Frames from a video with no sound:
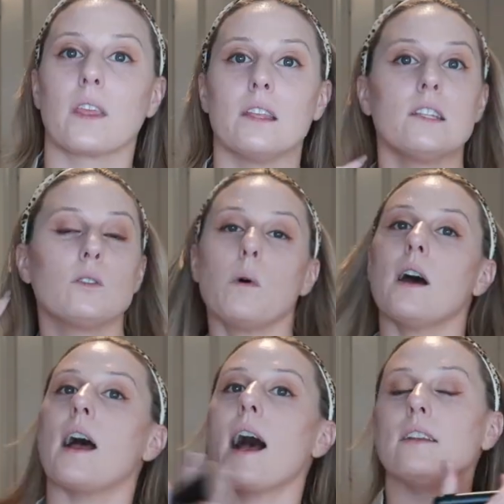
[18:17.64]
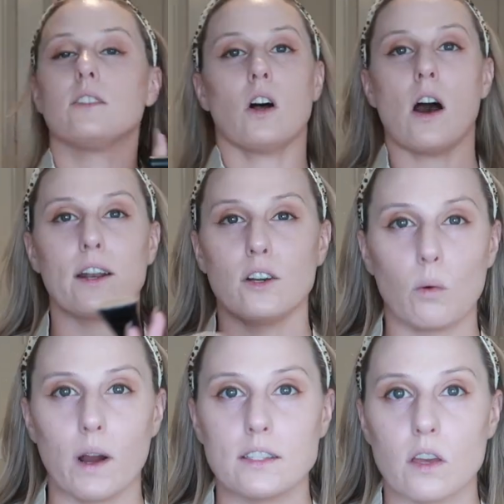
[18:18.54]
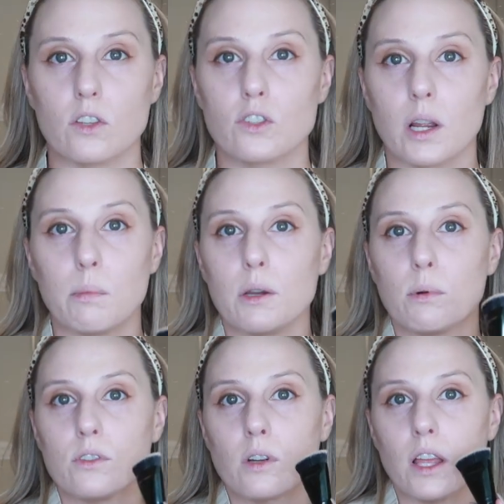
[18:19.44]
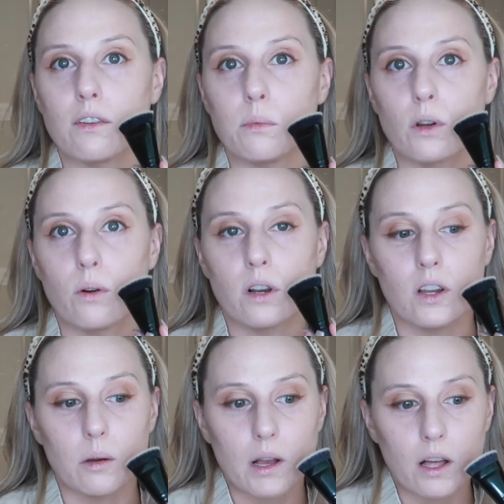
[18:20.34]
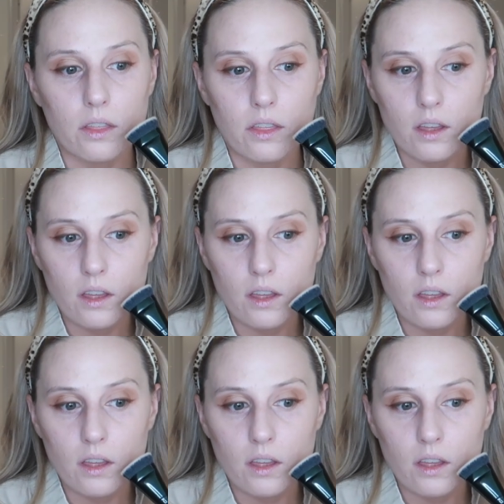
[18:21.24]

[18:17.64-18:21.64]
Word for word: This is what I saw. I don't know where I saw this trick, but you're supposed to go like from the corner of your mouth,